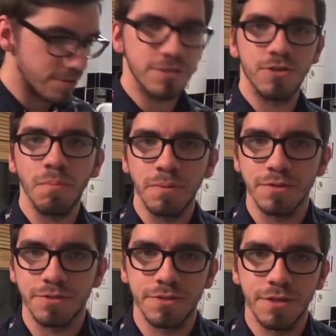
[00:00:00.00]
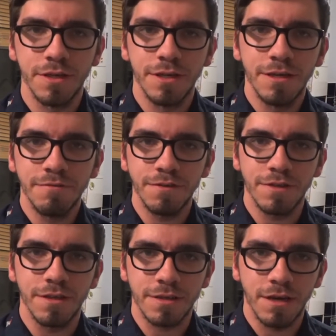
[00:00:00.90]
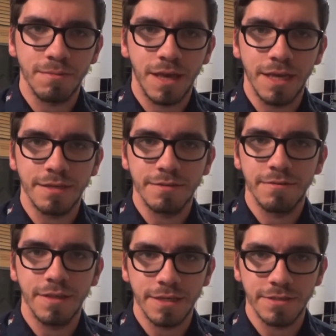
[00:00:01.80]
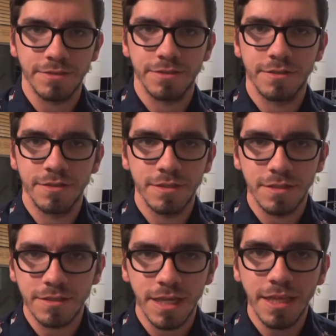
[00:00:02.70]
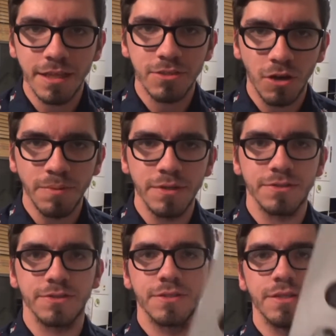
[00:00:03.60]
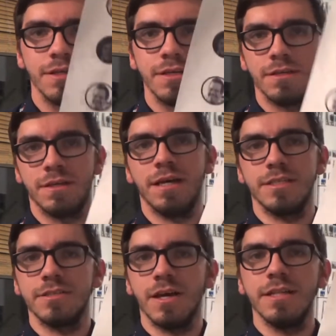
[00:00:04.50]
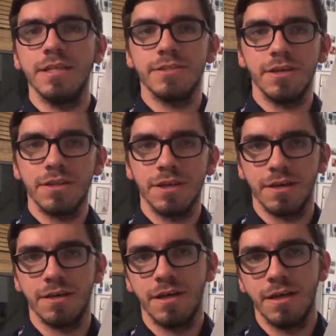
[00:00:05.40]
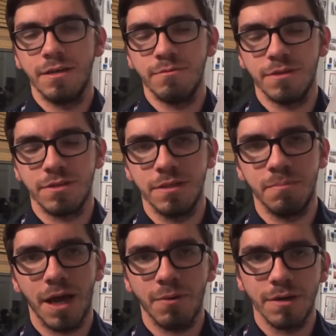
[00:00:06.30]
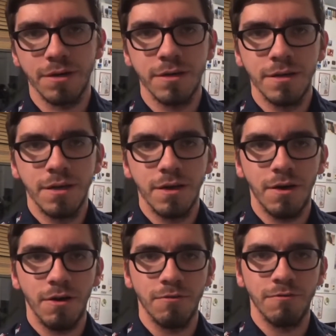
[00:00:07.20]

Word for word: the toppers for the cupcake things you see the toppers! I designed these earlier with the power of